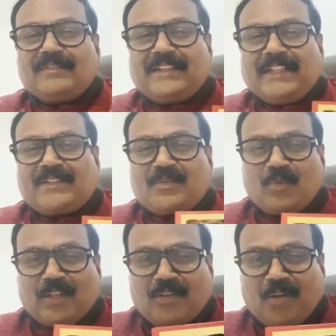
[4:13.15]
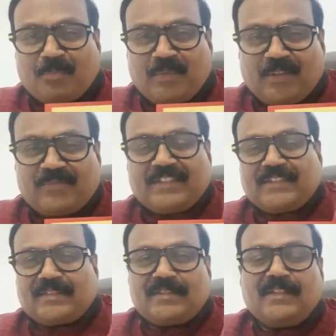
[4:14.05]
get one copy of
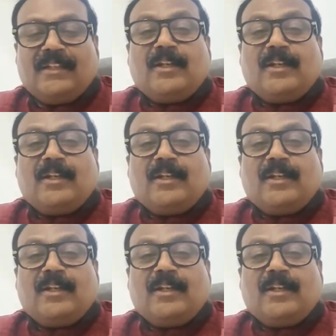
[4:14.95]
this.